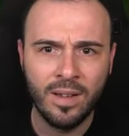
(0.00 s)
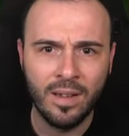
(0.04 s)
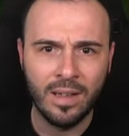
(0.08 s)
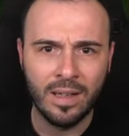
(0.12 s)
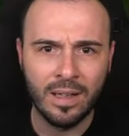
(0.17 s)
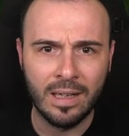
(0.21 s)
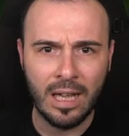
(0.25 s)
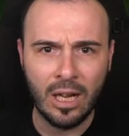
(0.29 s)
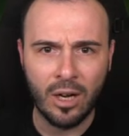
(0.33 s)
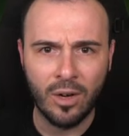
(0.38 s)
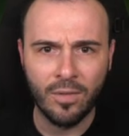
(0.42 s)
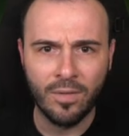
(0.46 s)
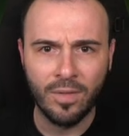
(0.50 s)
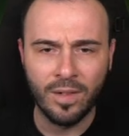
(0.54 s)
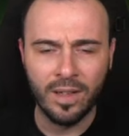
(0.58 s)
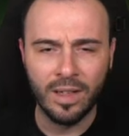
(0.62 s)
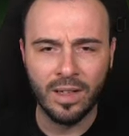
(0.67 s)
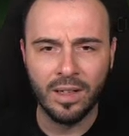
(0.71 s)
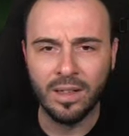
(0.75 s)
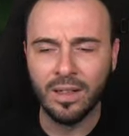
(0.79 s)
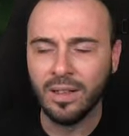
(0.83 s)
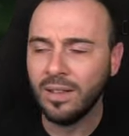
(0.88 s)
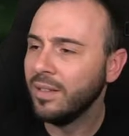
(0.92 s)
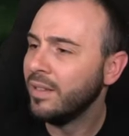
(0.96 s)
a lot of
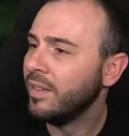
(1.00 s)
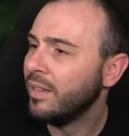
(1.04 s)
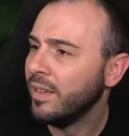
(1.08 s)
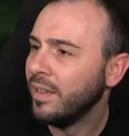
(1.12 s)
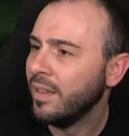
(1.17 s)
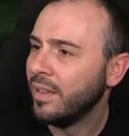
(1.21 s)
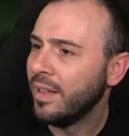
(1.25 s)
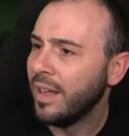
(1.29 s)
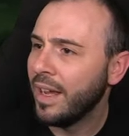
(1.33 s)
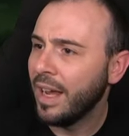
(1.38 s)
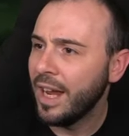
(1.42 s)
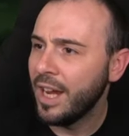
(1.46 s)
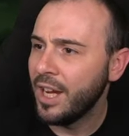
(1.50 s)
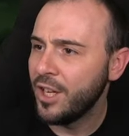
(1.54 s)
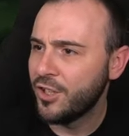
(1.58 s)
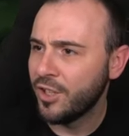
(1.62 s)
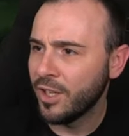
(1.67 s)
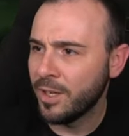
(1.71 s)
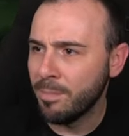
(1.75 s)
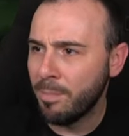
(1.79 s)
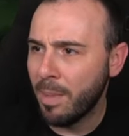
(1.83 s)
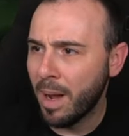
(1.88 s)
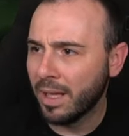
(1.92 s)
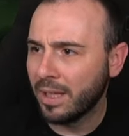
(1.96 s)
uh,
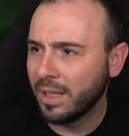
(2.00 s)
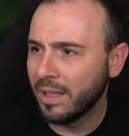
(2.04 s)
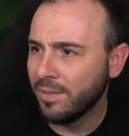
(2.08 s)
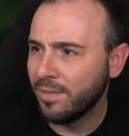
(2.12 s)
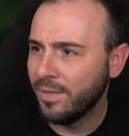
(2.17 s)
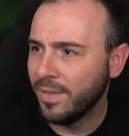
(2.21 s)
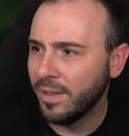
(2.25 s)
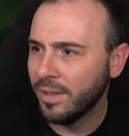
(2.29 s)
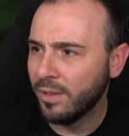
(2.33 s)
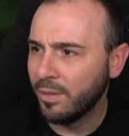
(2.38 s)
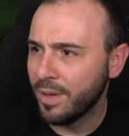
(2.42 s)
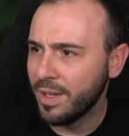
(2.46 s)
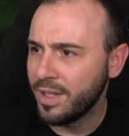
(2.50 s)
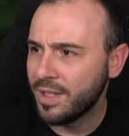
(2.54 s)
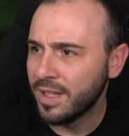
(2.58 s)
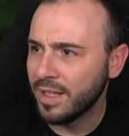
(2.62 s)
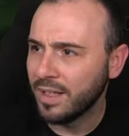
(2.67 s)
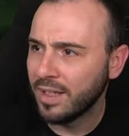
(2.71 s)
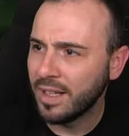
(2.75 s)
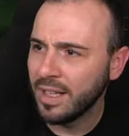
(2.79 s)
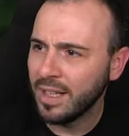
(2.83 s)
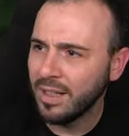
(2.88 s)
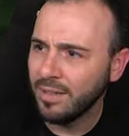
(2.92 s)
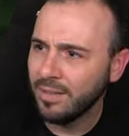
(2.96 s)
ancient battlefield
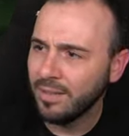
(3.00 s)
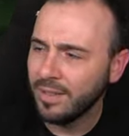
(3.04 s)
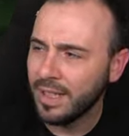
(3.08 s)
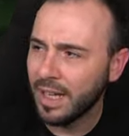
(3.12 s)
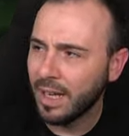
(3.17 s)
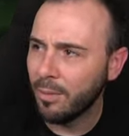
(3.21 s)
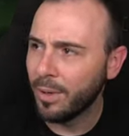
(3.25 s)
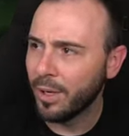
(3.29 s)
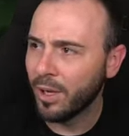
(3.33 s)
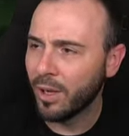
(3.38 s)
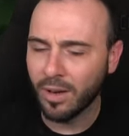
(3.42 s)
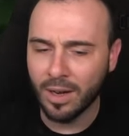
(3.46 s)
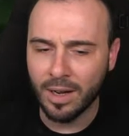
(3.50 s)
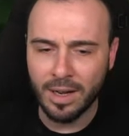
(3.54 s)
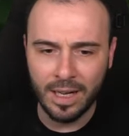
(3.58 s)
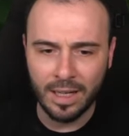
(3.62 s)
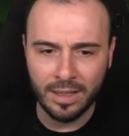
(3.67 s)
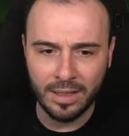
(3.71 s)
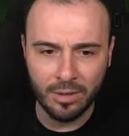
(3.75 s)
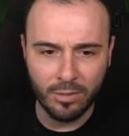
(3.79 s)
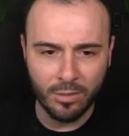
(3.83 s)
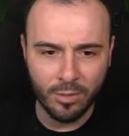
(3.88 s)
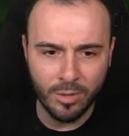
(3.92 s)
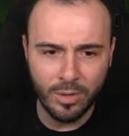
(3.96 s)
recently. Yeah, we got
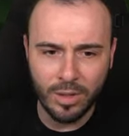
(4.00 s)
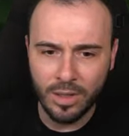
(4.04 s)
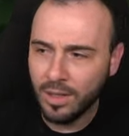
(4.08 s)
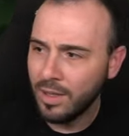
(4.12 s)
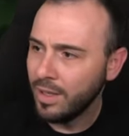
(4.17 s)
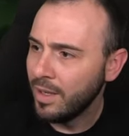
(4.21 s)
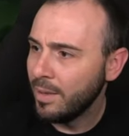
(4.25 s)
another rune.